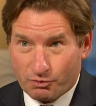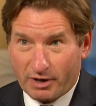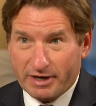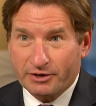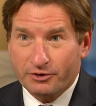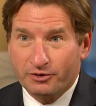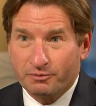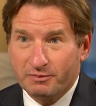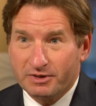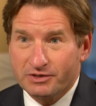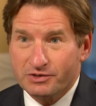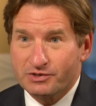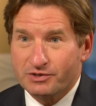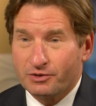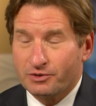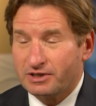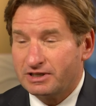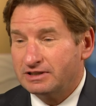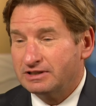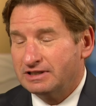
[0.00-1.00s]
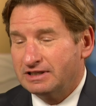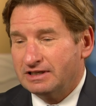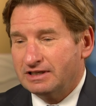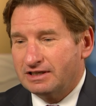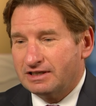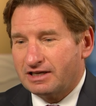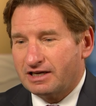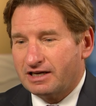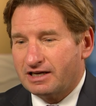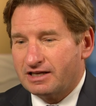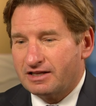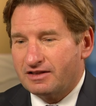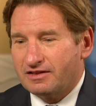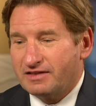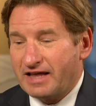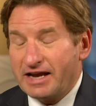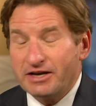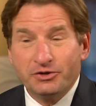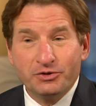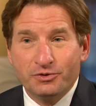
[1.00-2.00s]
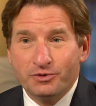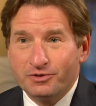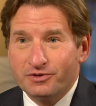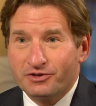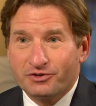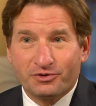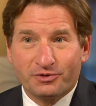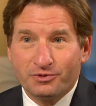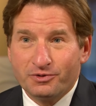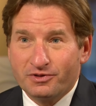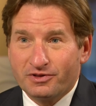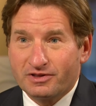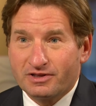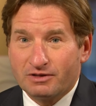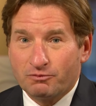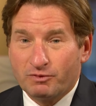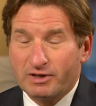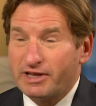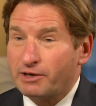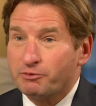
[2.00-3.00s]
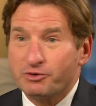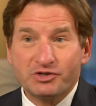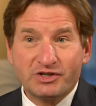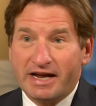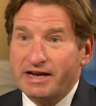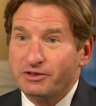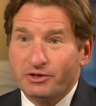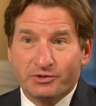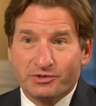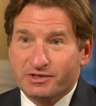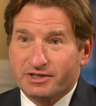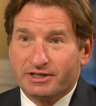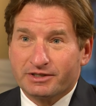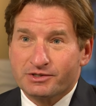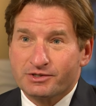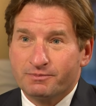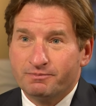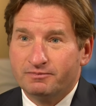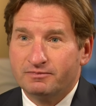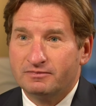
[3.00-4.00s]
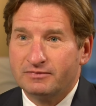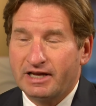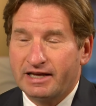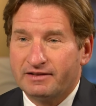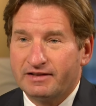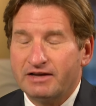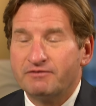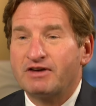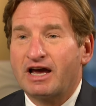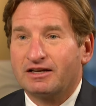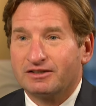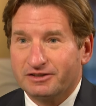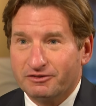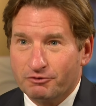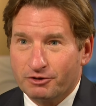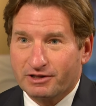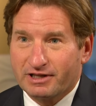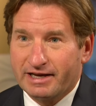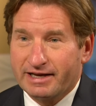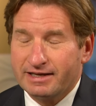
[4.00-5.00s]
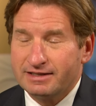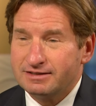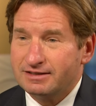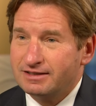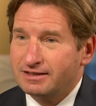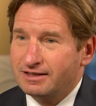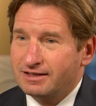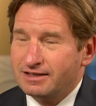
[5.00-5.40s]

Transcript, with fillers: right here in Minnesota, uh, they knew the truth when they were saying those things, and they've got to live with that.